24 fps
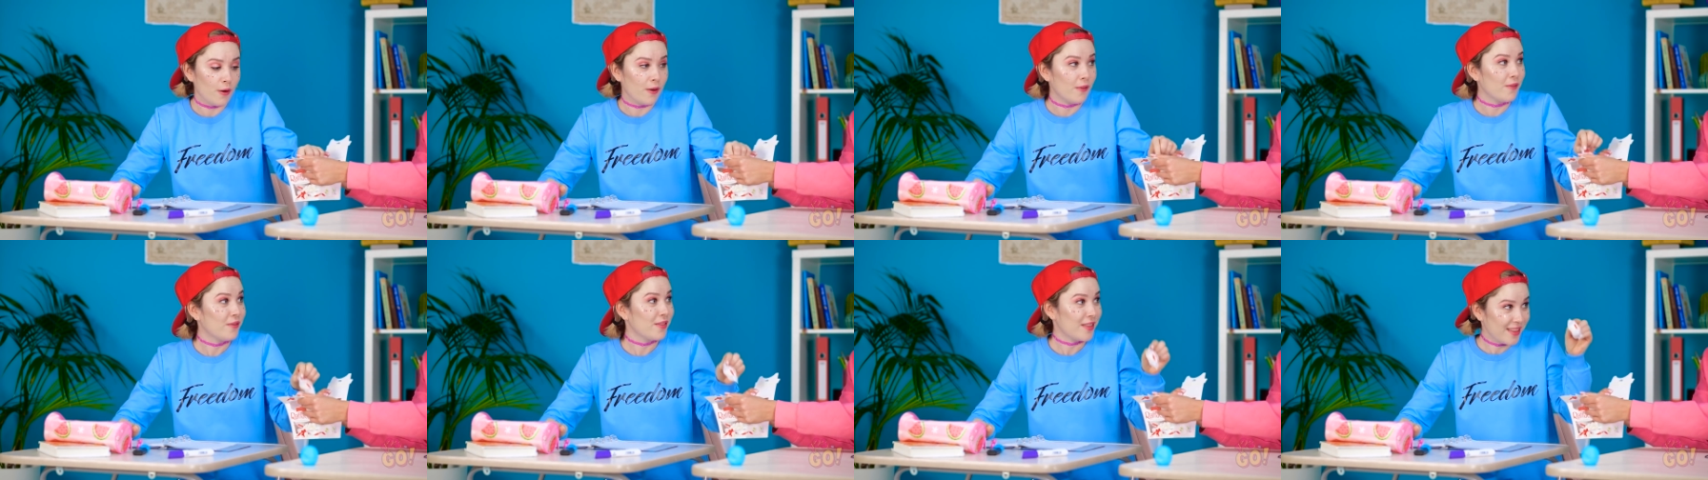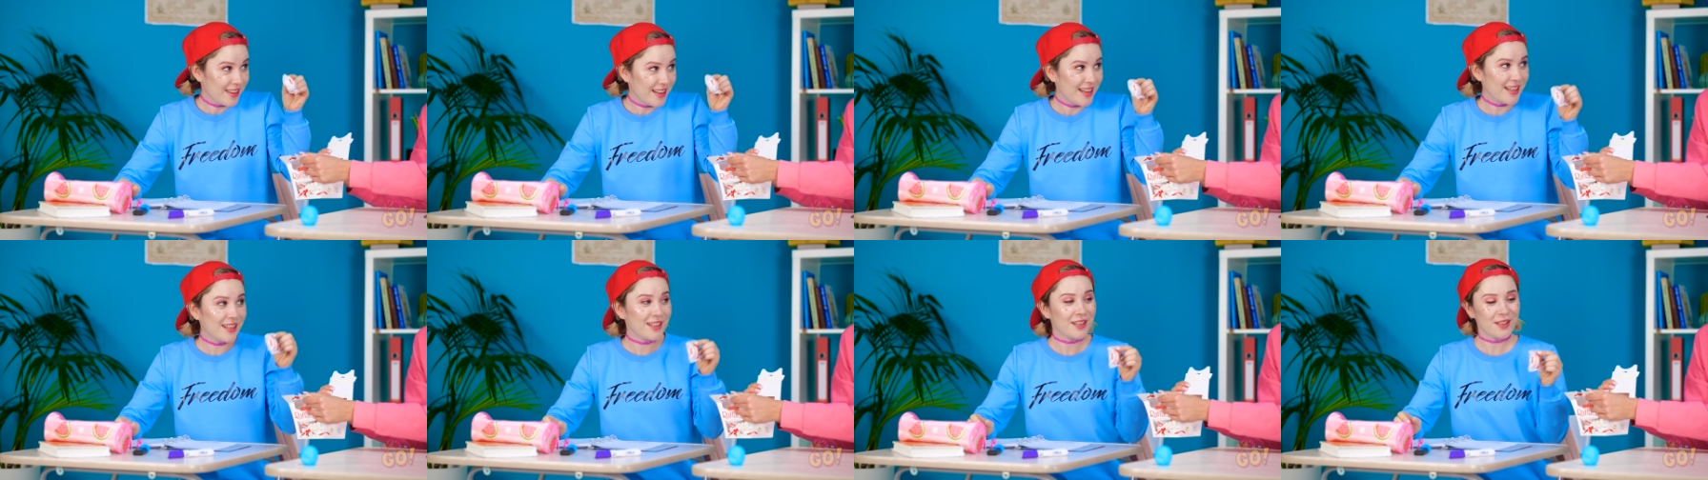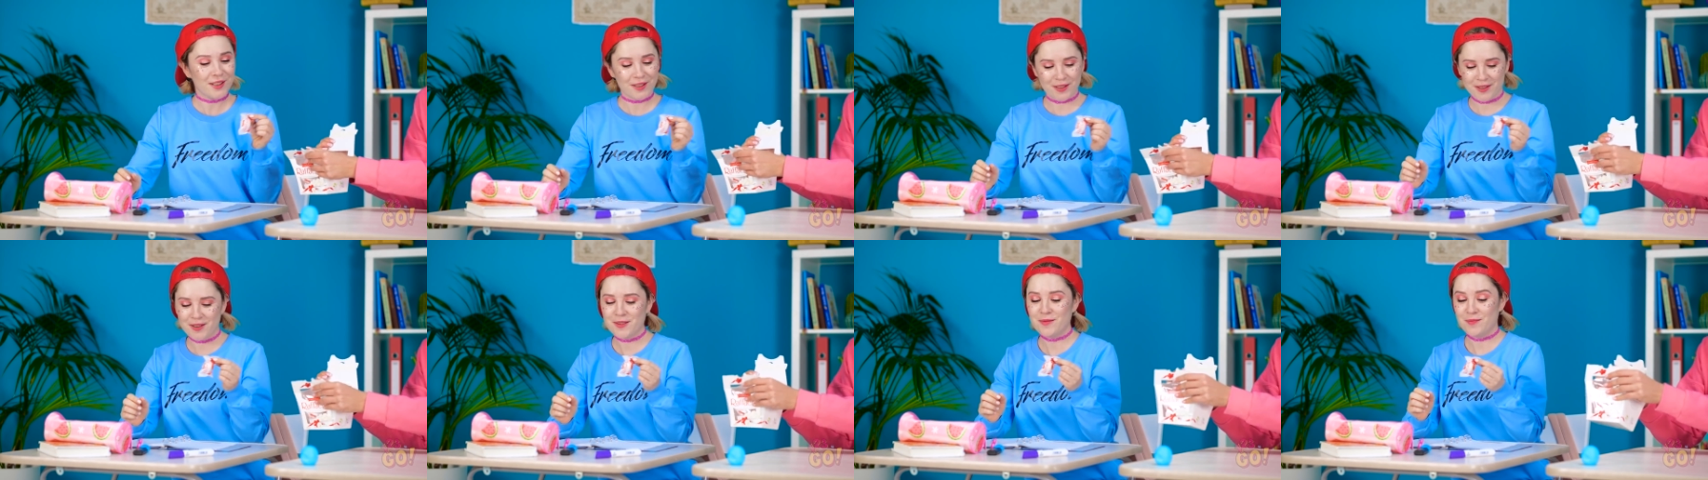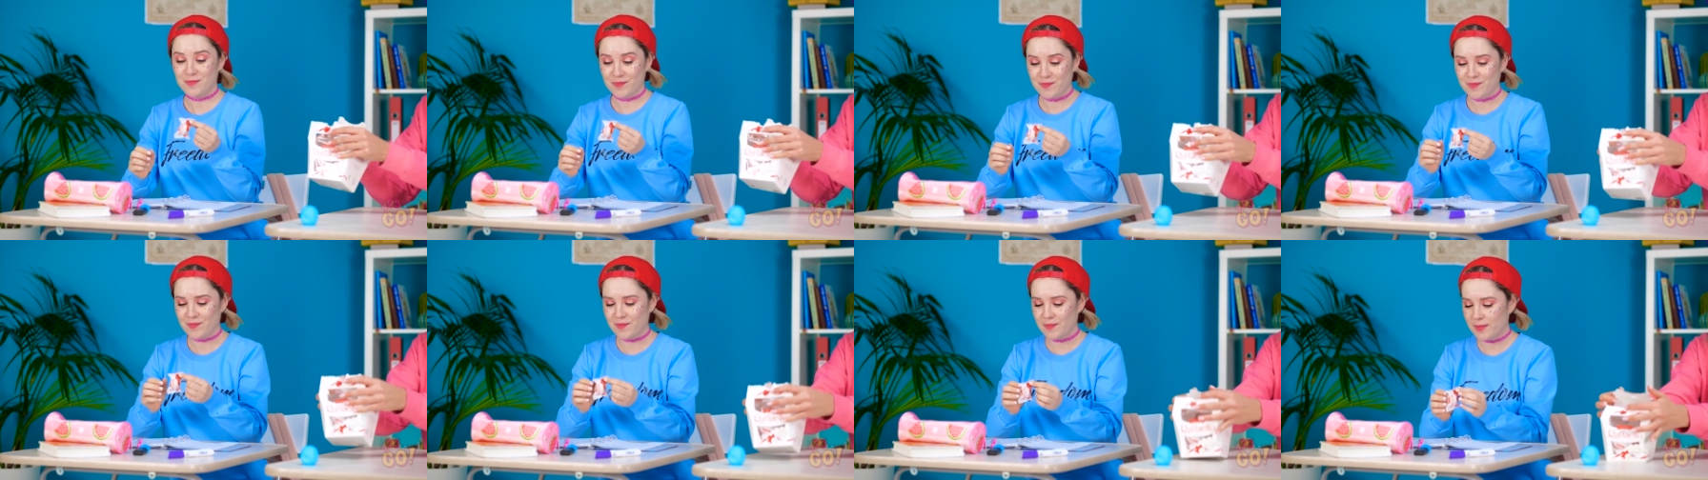Thanks, girl!
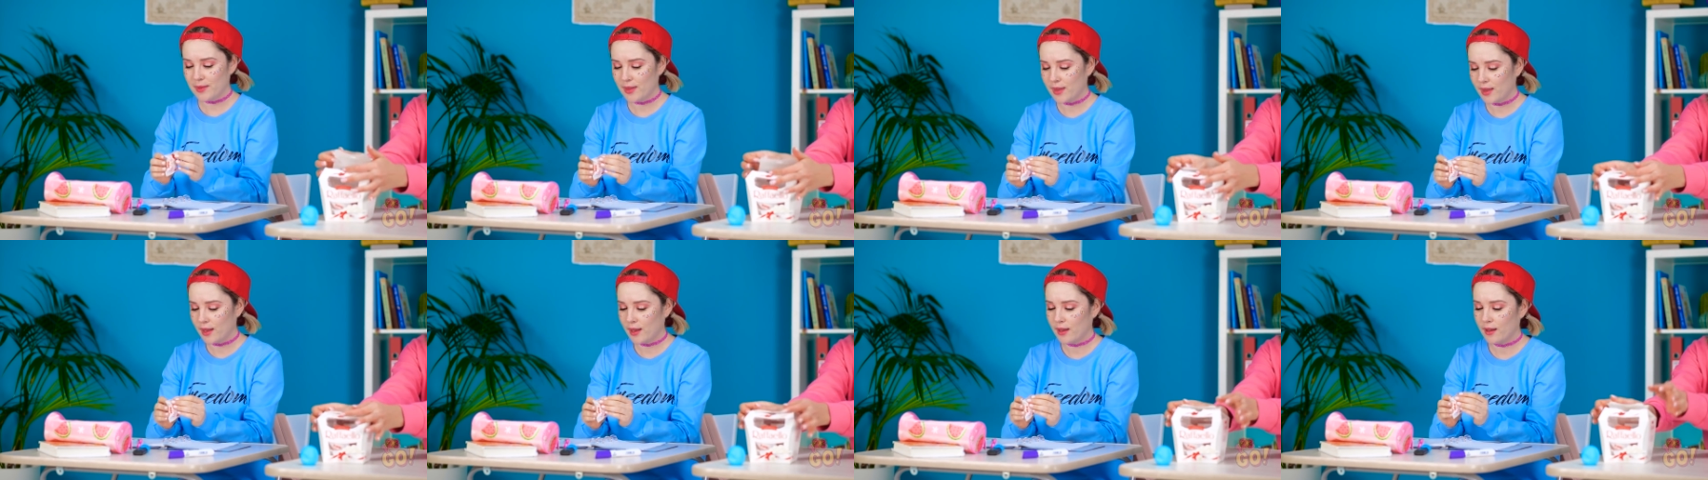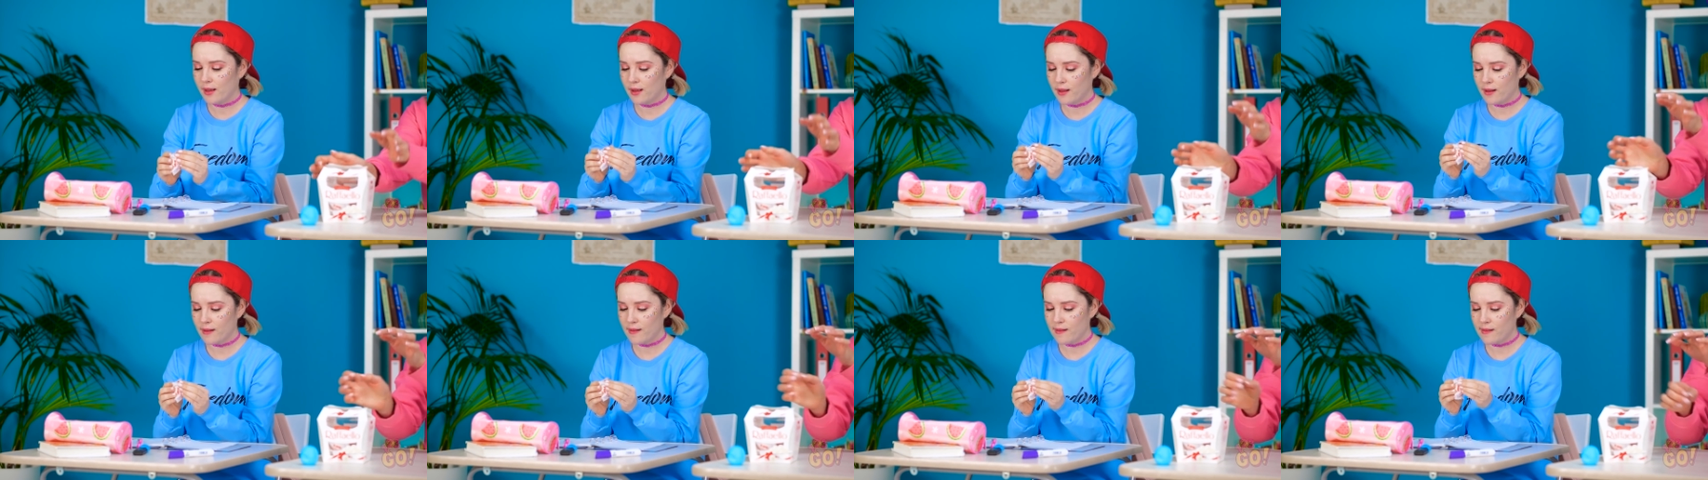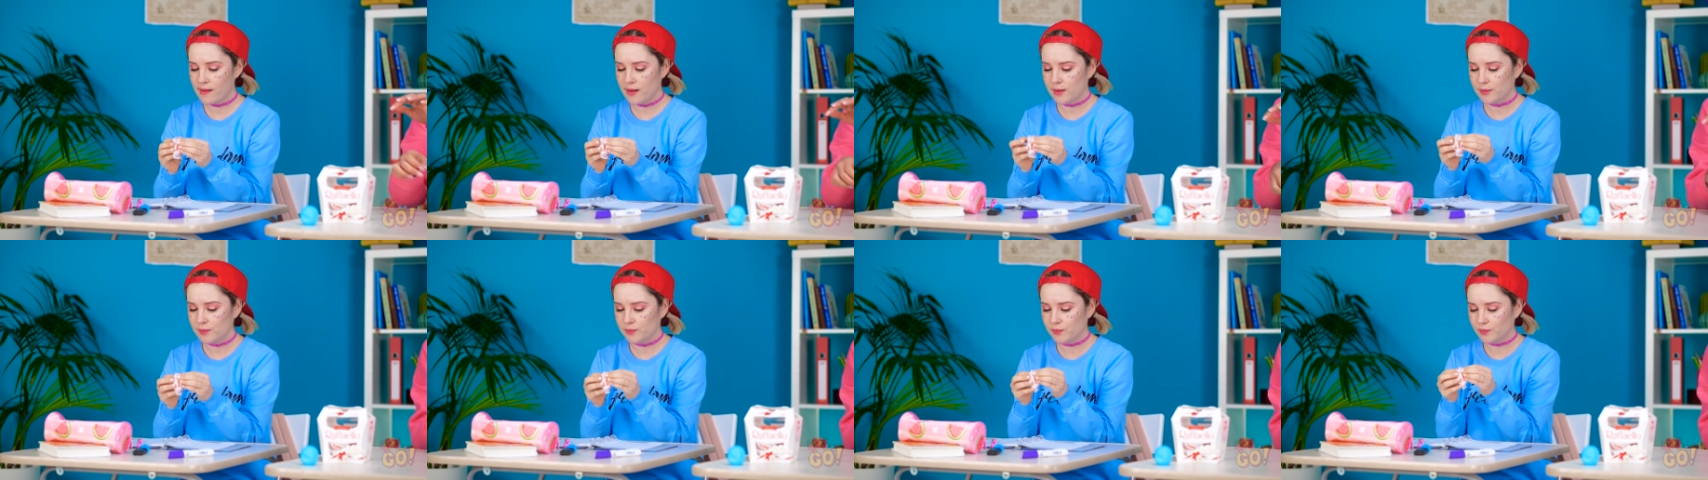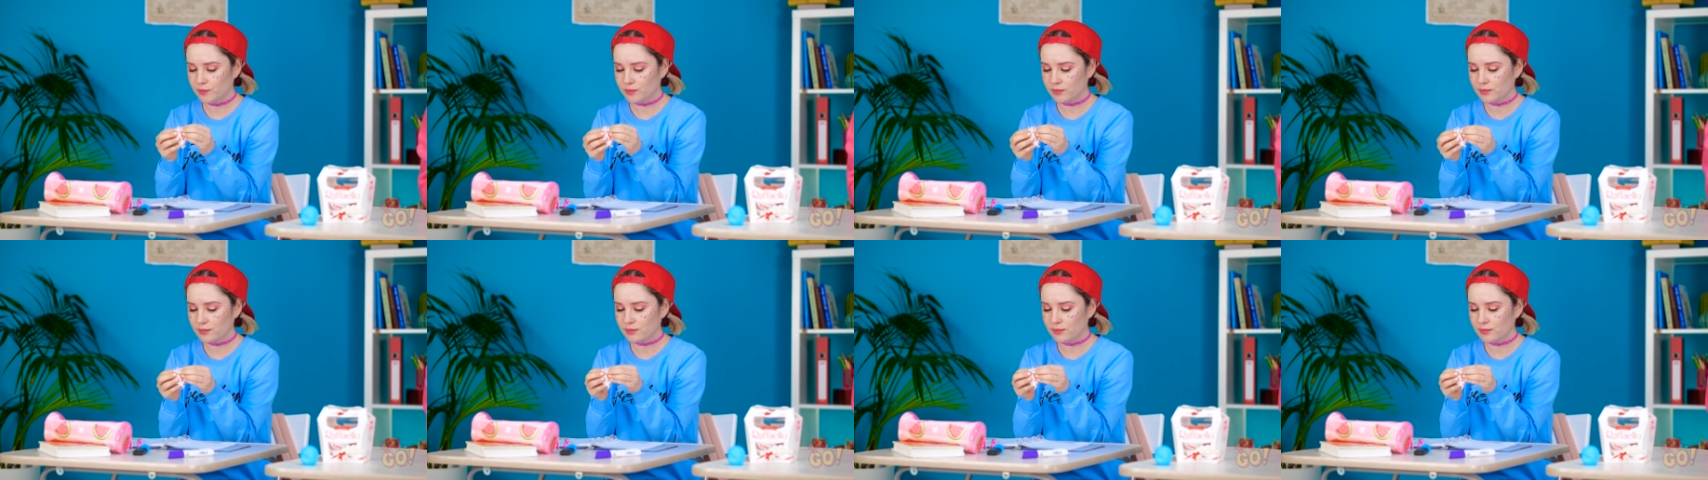Huh, these wrappers